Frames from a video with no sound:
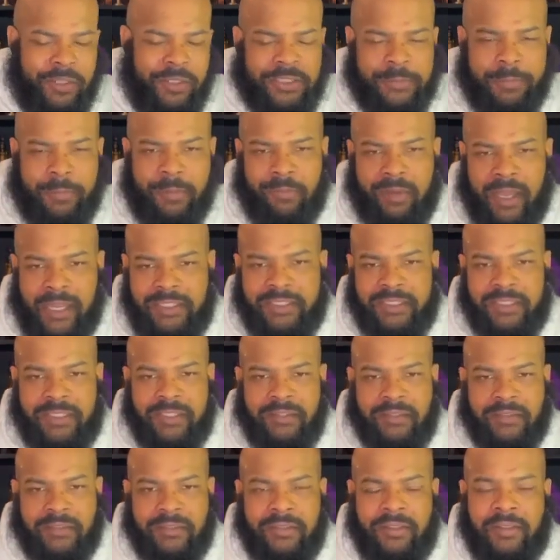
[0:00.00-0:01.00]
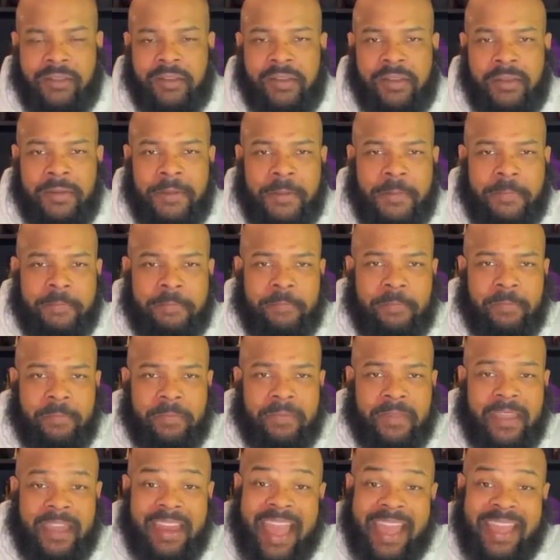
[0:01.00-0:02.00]
inspirational.
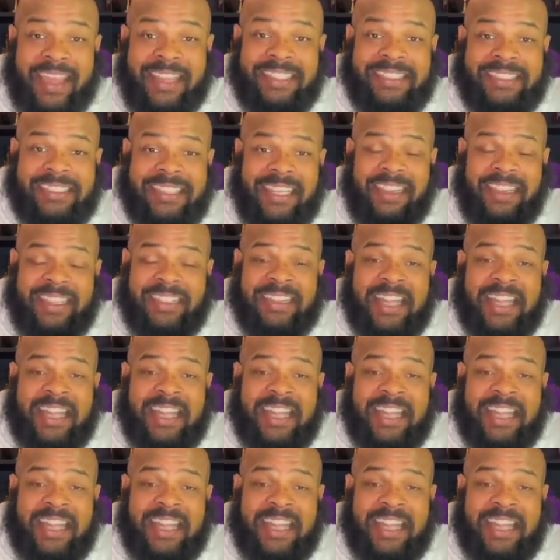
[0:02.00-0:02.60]
And I can see the